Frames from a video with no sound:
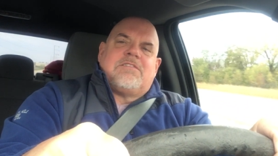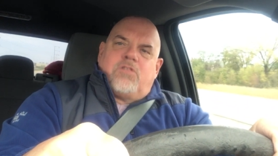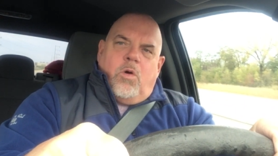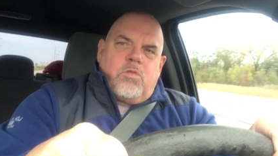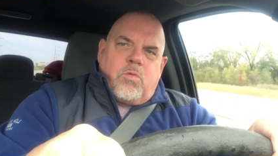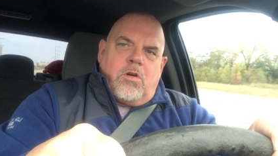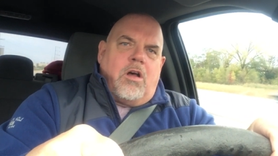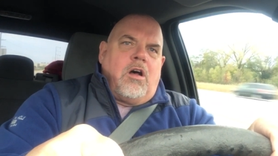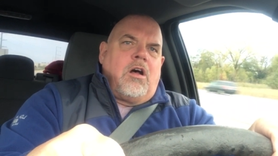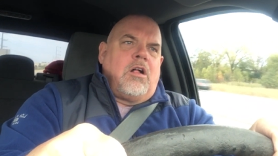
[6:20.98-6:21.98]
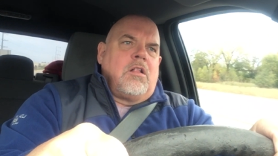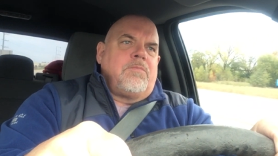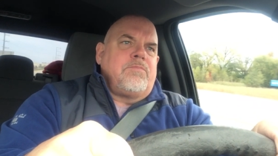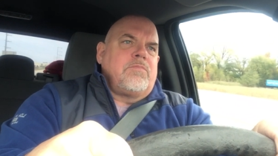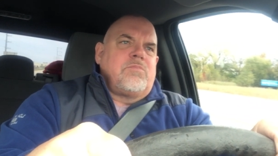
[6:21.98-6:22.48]
those were all
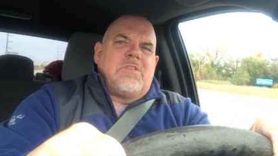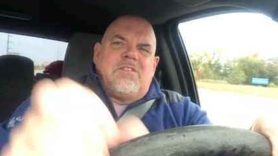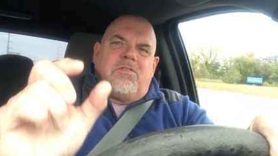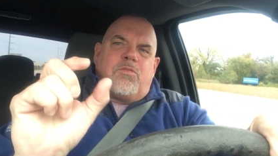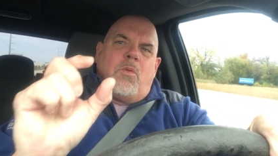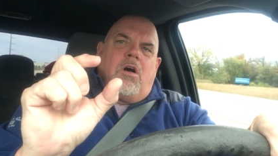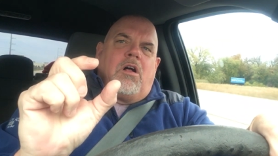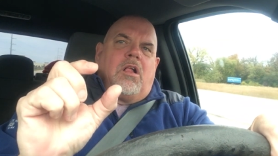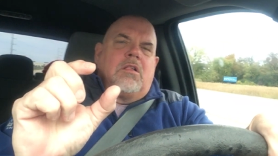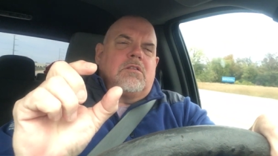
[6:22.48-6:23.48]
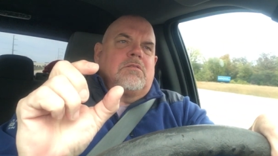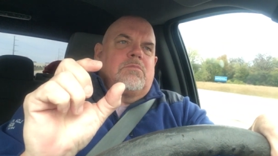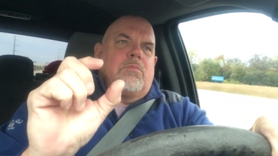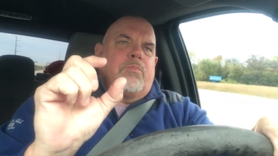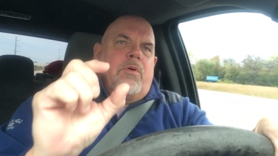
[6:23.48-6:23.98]
small
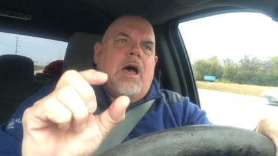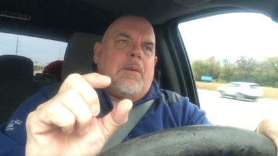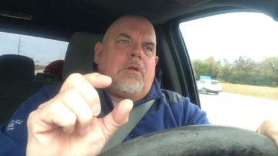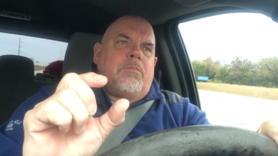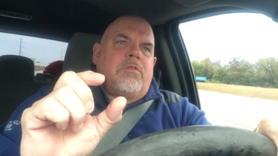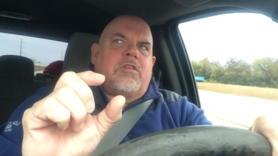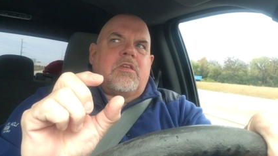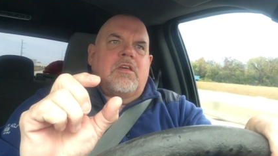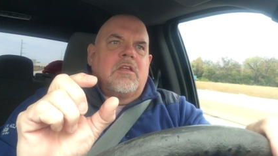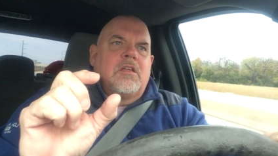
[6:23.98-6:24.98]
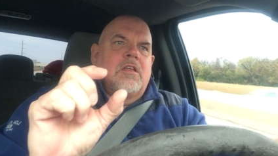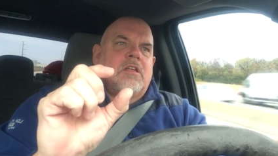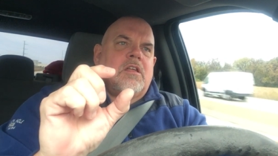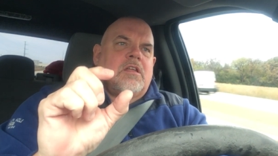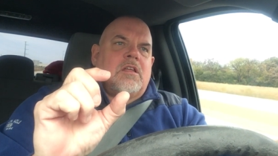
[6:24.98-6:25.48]
problems
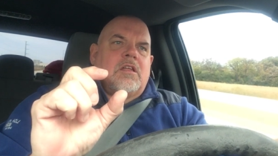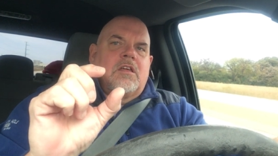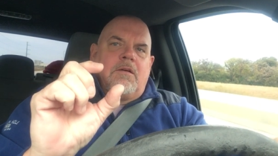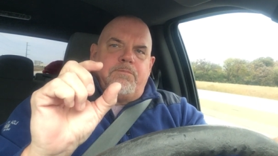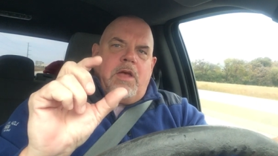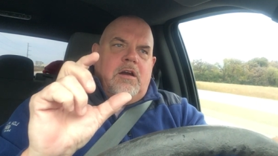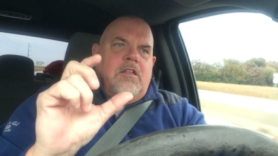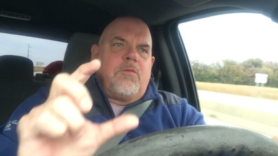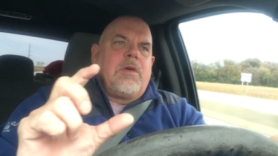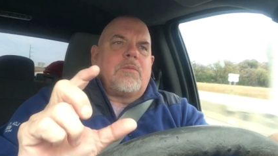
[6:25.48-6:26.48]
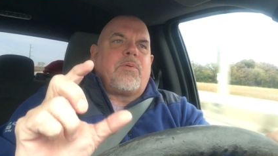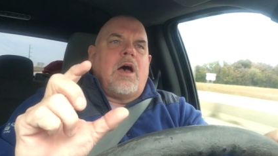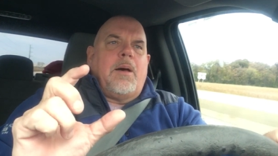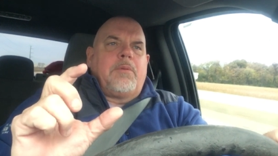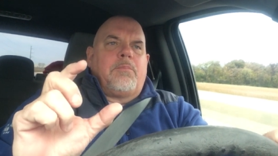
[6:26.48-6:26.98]
compared to the big
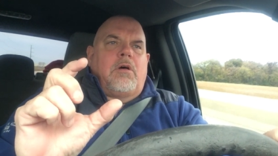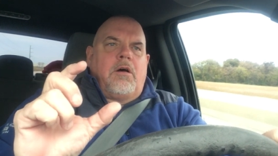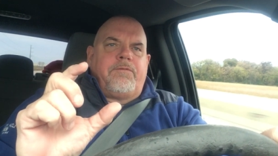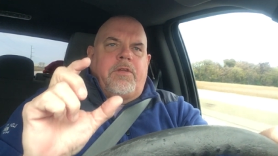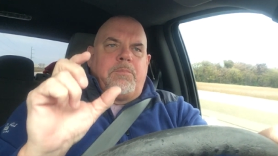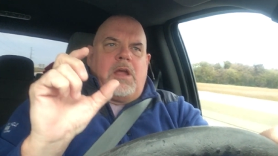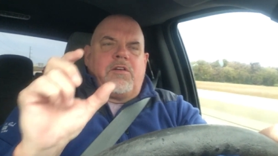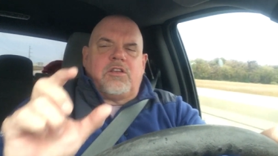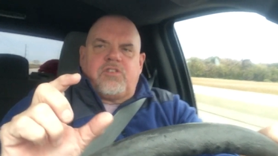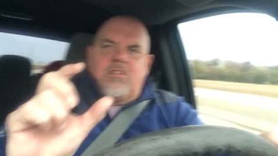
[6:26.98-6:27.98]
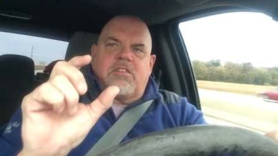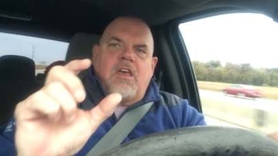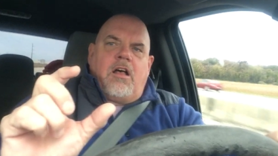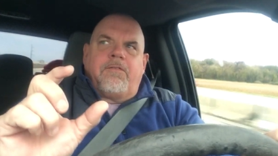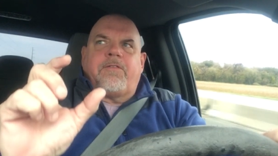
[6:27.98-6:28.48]
problem of the marriage
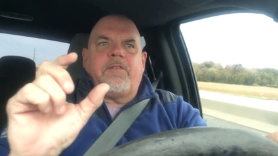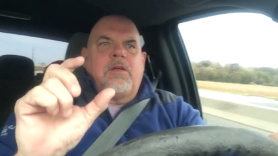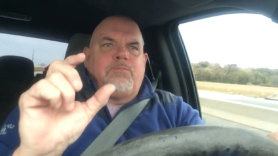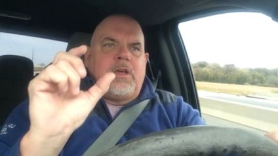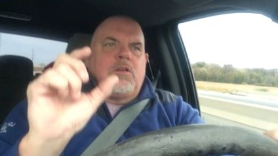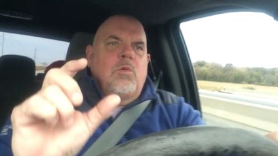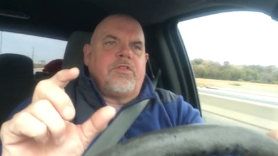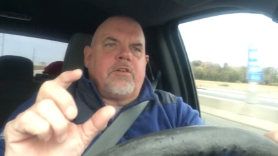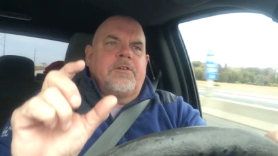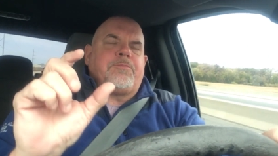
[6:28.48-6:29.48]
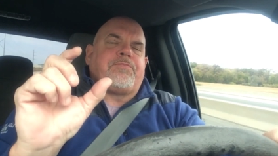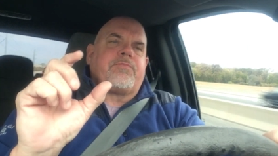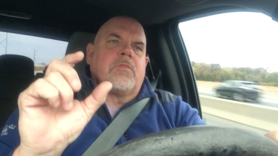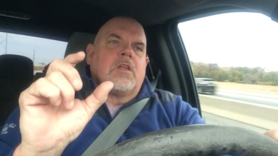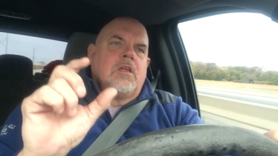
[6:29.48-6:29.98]
itself and being with her.
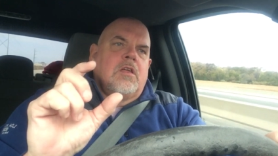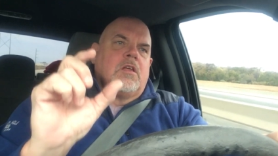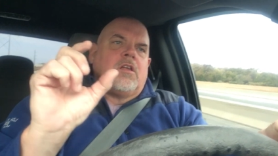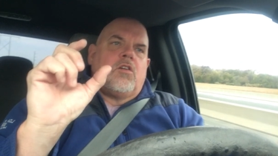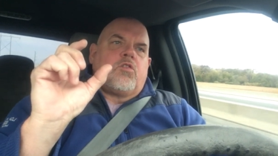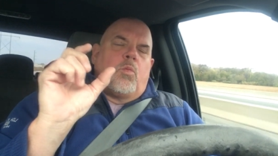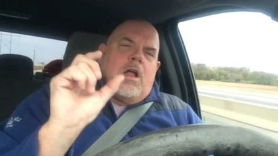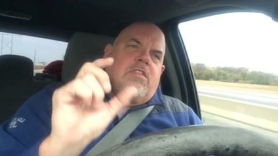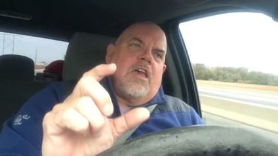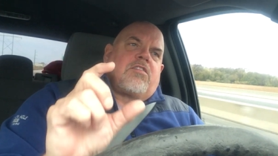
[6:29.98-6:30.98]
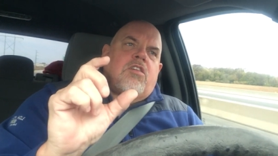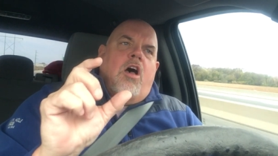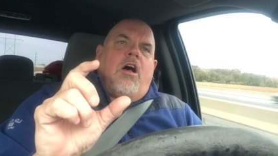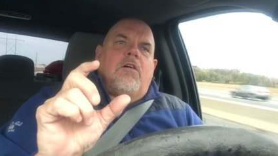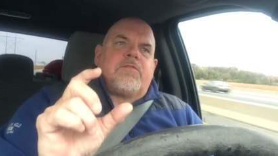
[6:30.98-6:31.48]
So once I
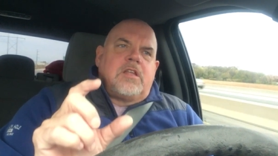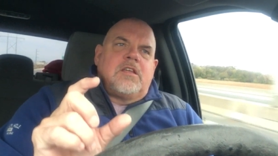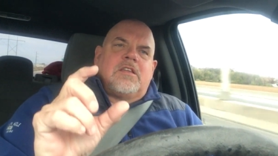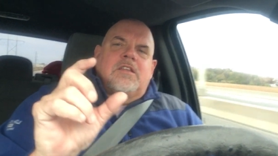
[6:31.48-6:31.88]
solved